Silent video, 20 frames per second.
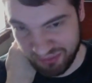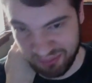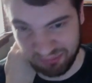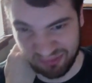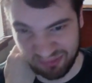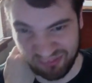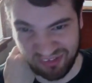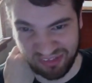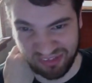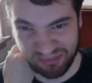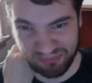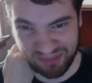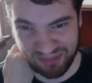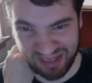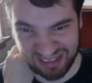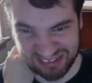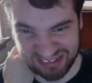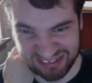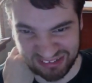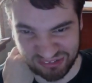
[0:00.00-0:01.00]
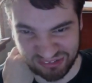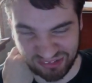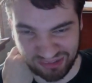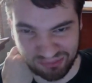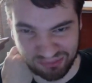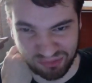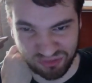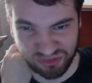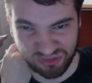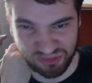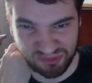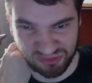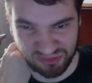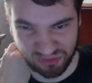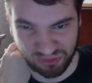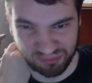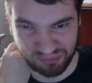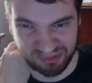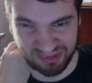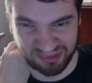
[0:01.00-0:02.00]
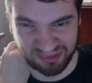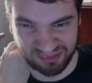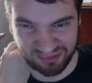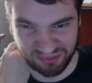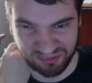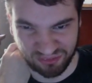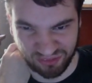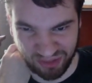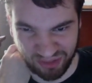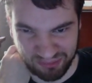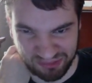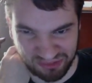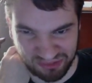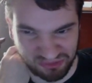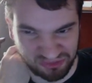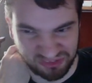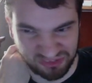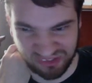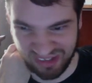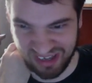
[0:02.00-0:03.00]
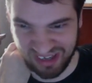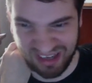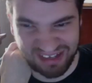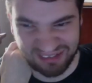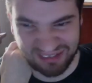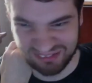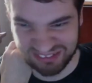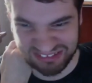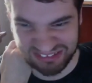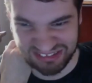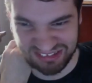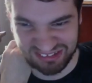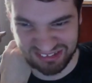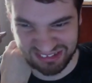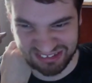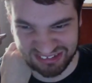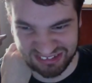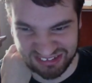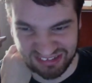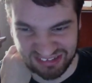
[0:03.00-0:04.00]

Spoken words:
had in the past that Dragon Ball Super is going to be 100 episodes. Because I don't see this